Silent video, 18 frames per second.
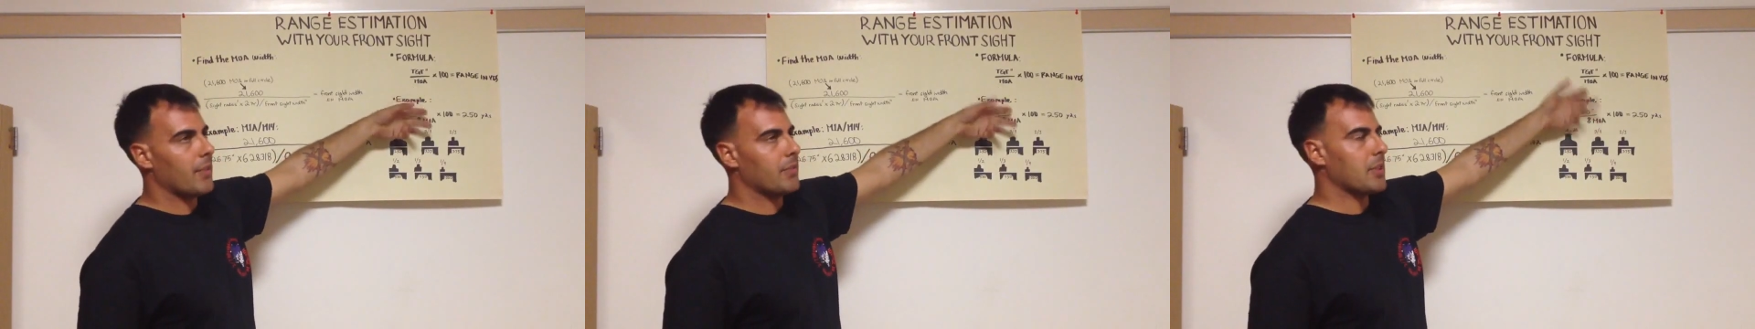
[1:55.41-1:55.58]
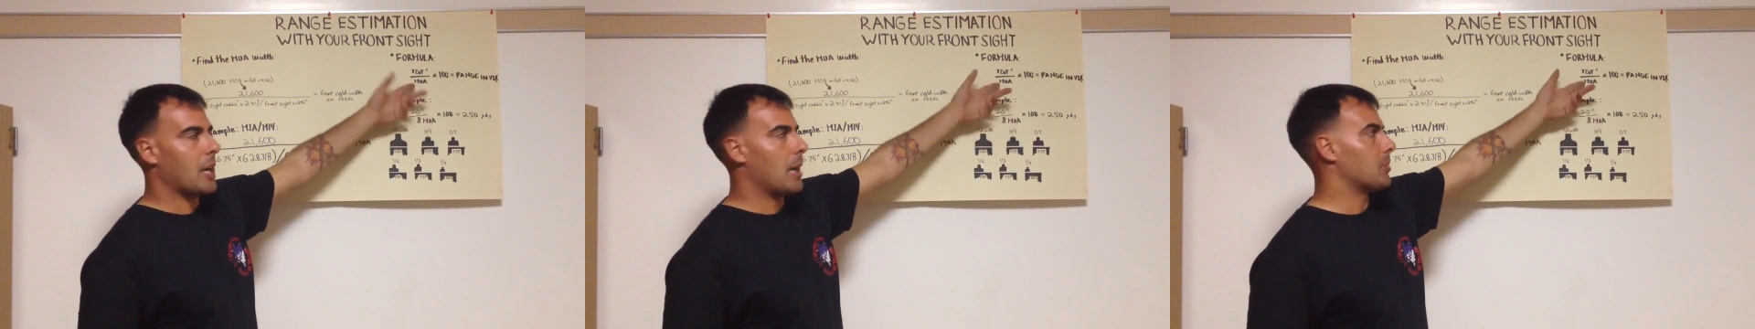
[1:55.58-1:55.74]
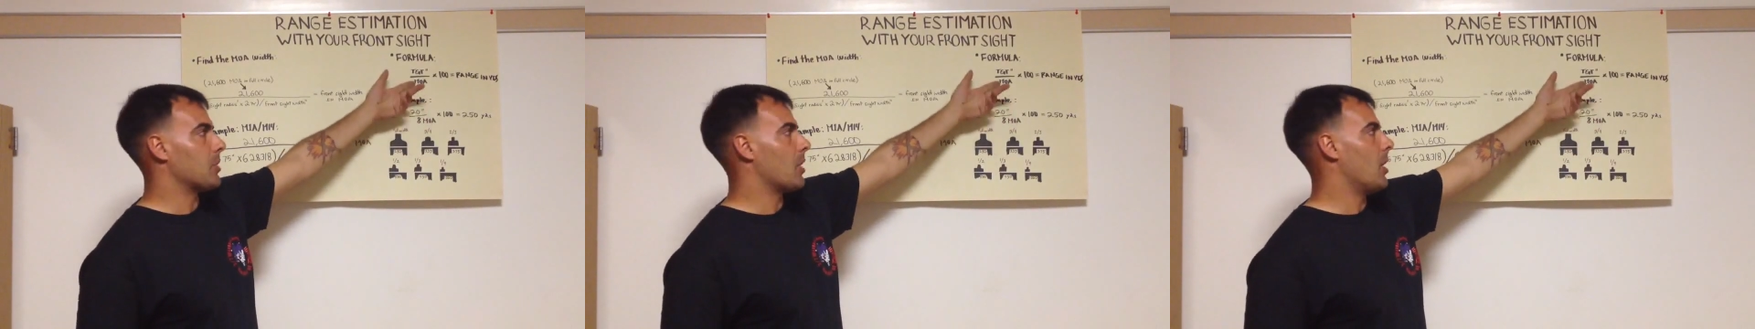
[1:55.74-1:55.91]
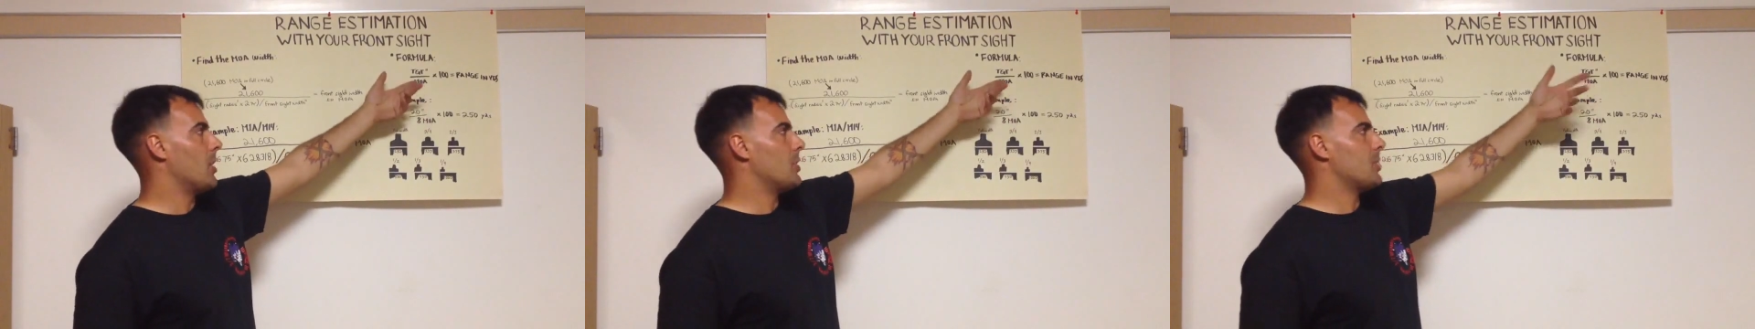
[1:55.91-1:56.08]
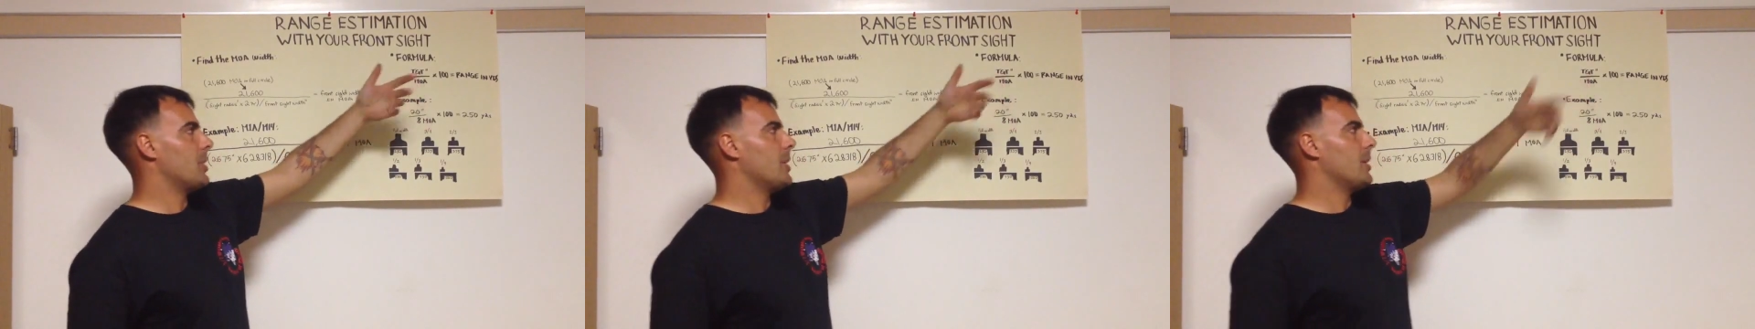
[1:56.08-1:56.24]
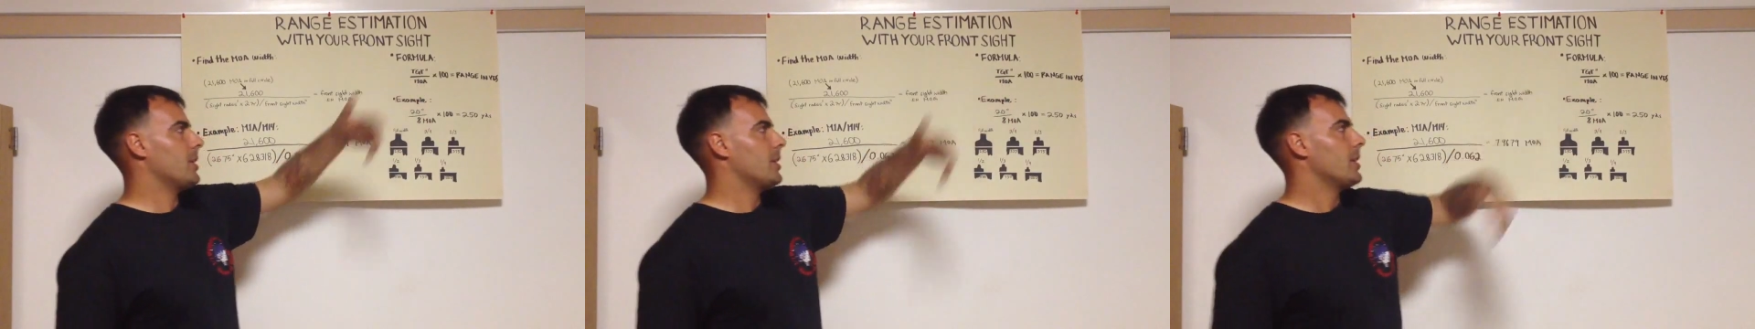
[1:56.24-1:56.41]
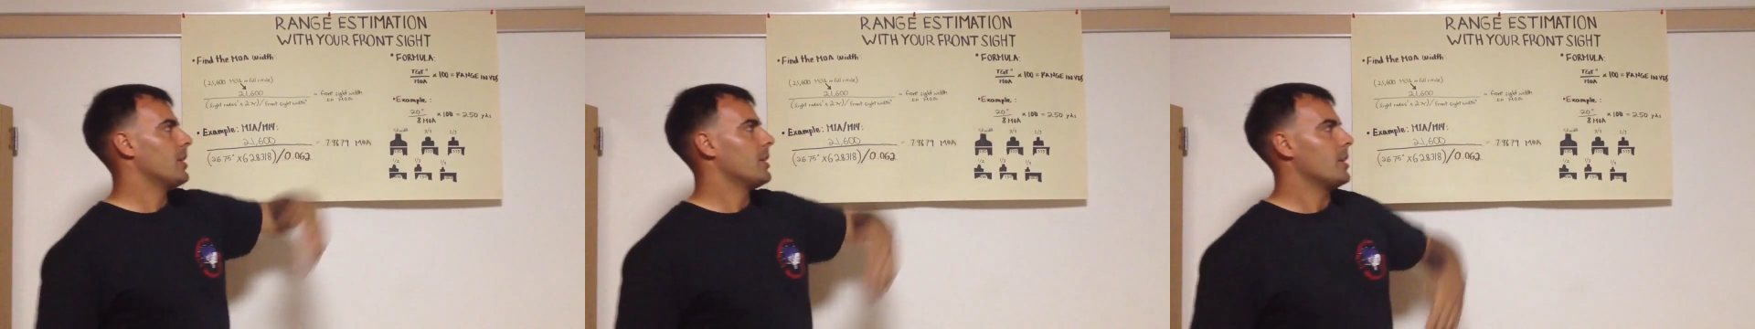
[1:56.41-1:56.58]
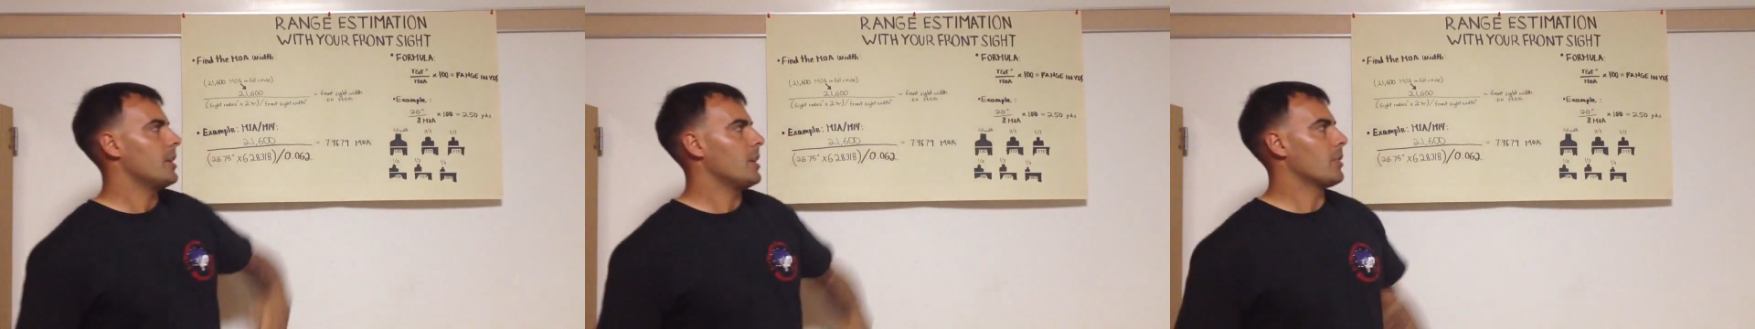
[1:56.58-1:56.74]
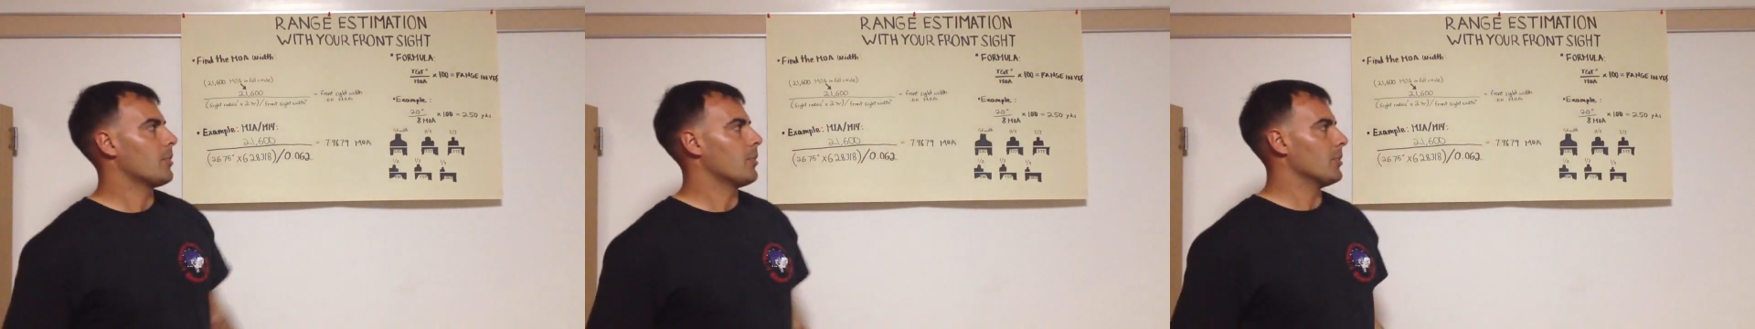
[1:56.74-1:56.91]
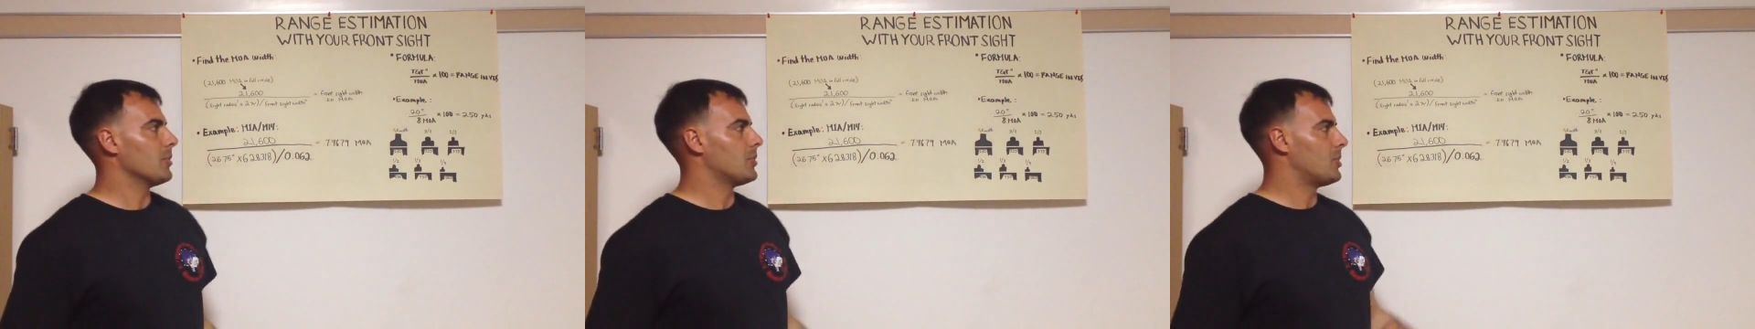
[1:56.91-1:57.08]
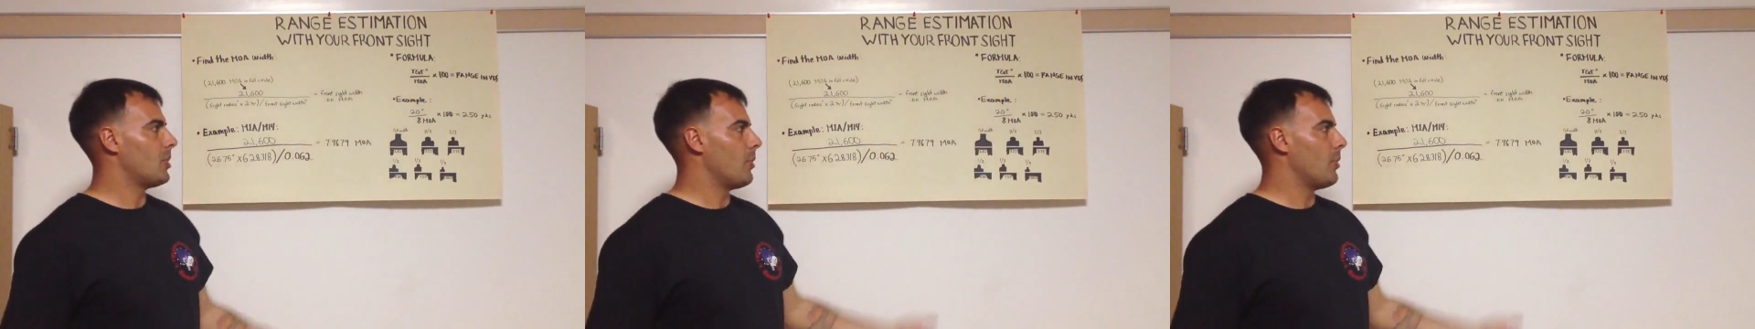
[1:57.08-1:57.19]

times 100 equals